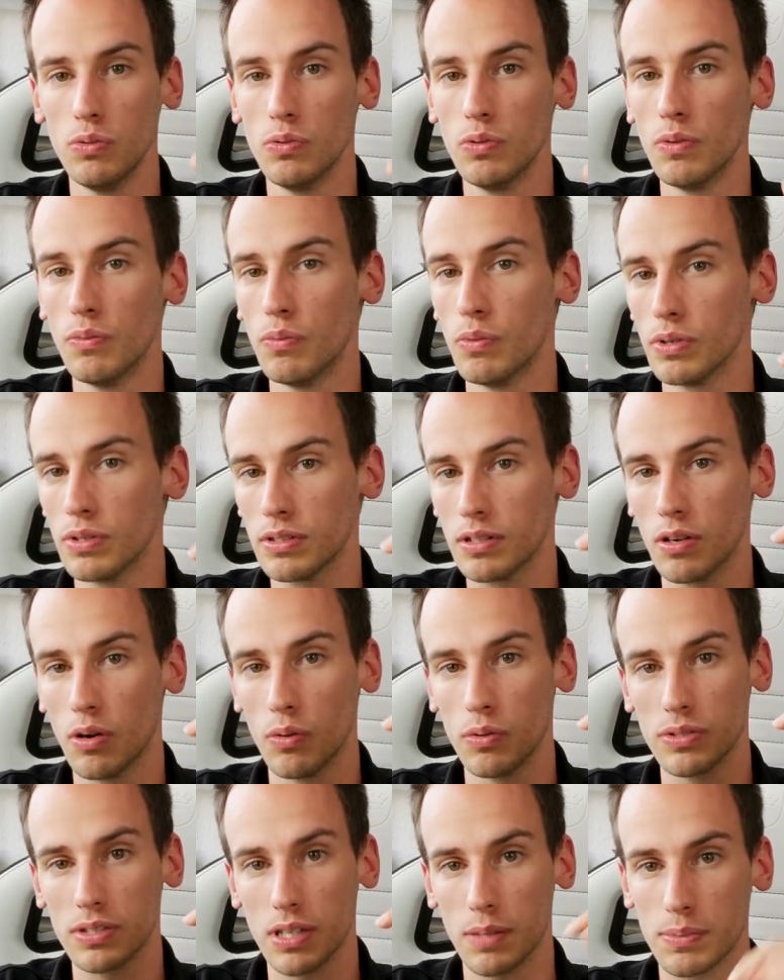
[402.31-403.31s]
would
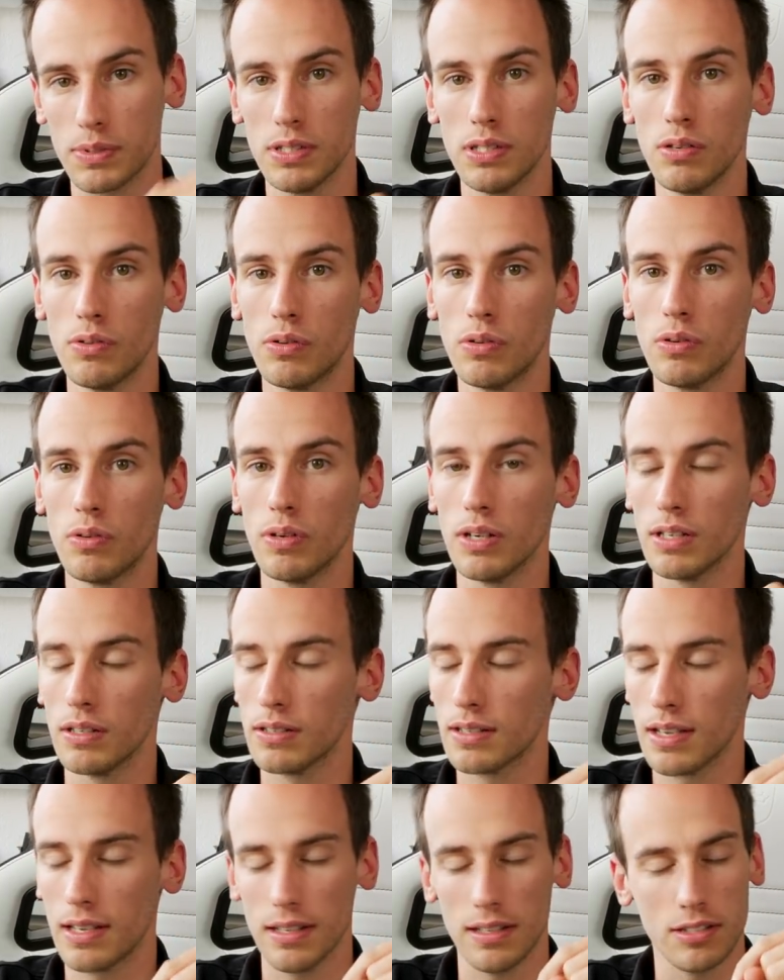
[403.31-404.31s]
go sub-zero,
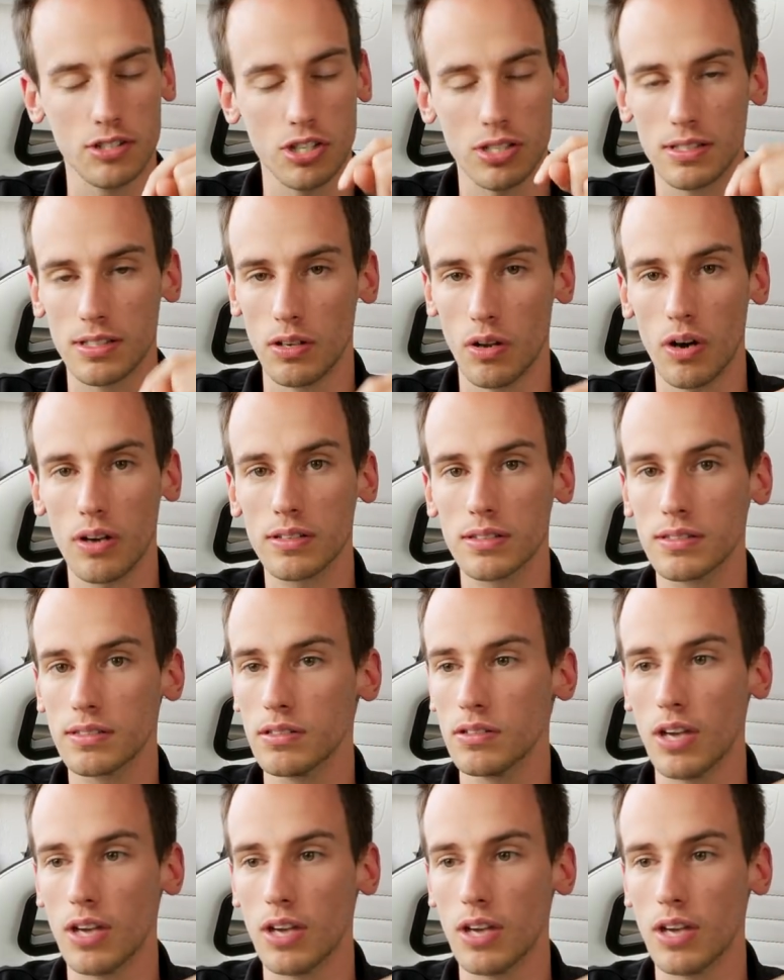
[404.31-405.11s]
it, it just locks.